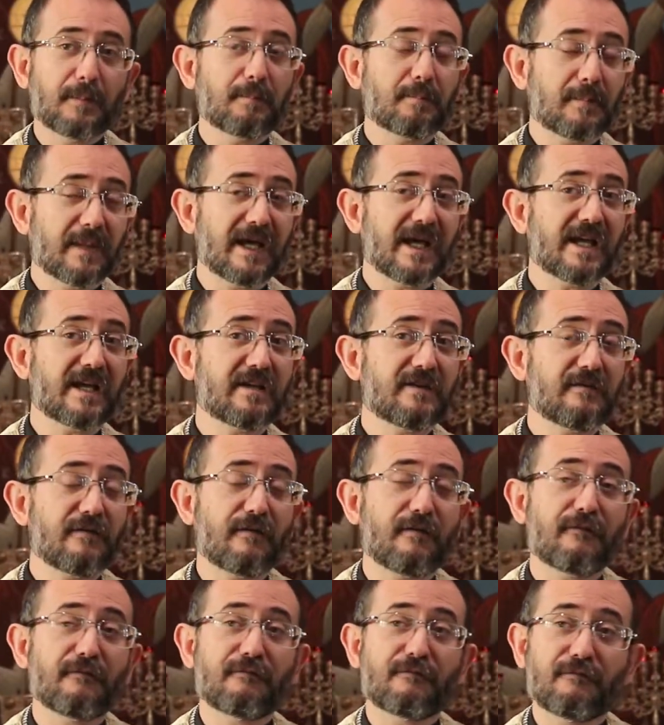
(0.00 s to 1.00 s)

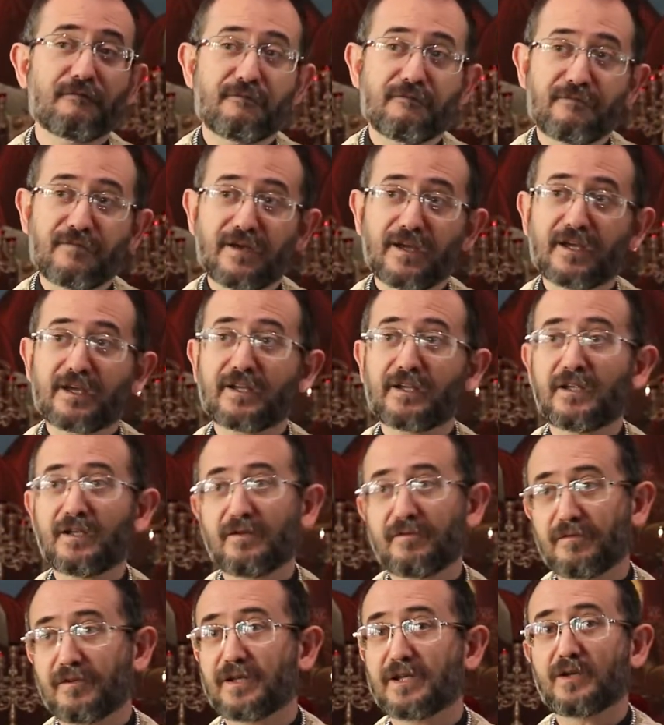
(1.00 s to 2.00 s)
may
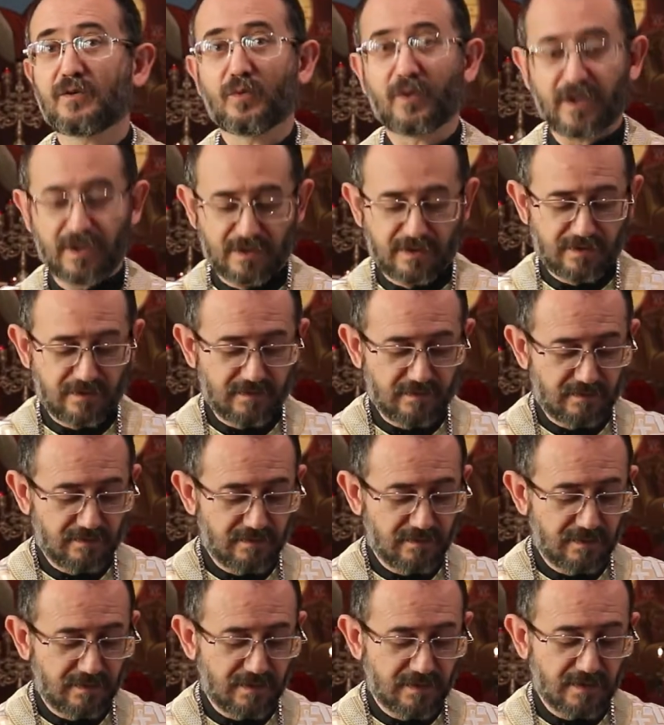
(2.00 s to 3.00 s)
very, very well
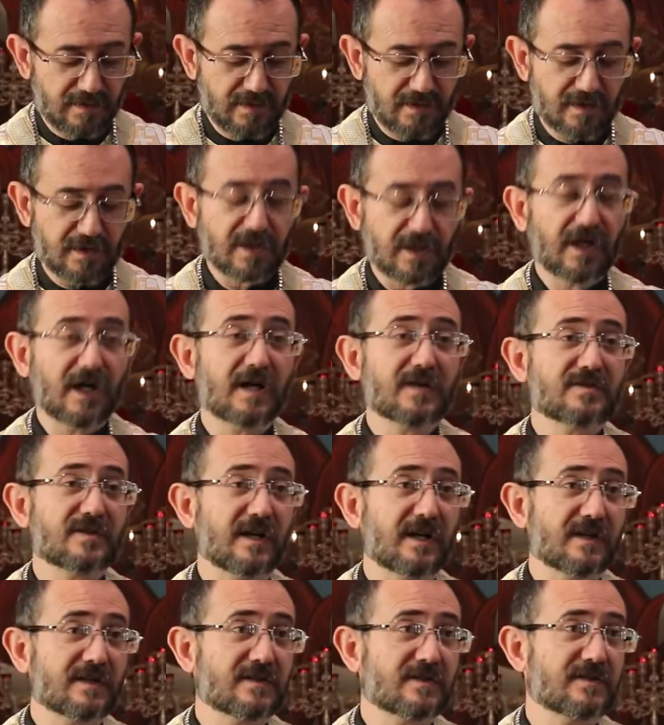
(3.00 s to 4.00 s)
cause
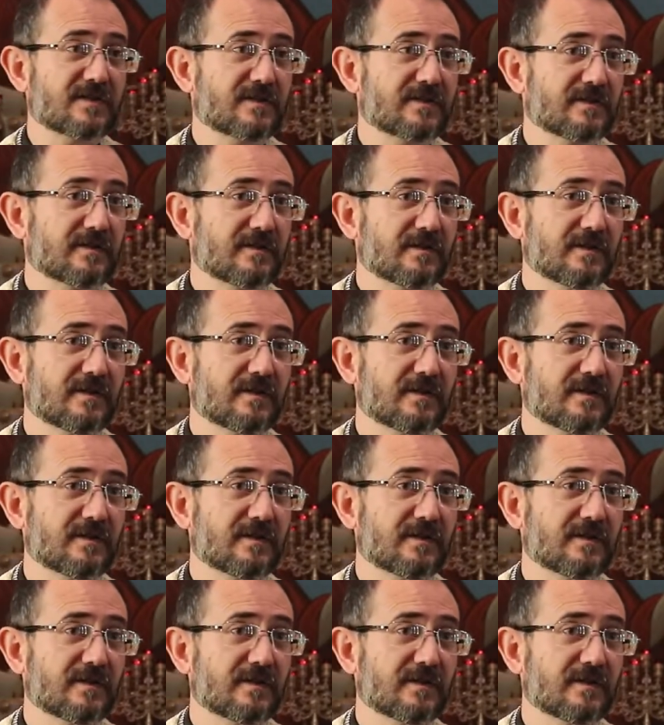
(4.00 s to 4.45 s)
us